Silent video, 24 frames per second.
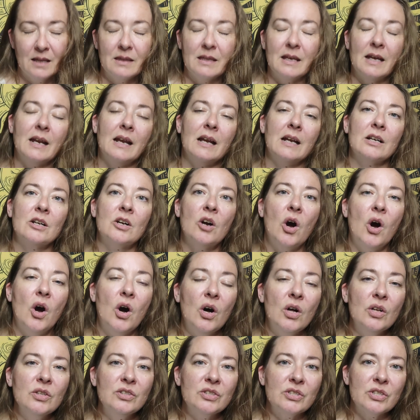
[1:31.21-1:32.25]
that had
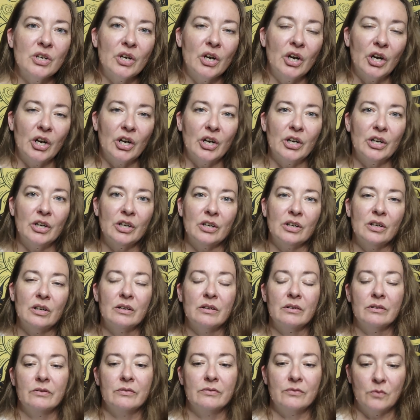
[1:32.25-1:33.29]
called to her
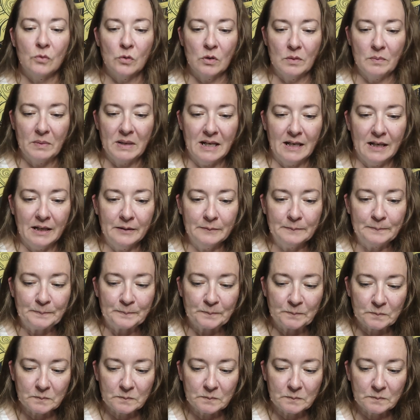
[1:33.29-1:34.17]
for me,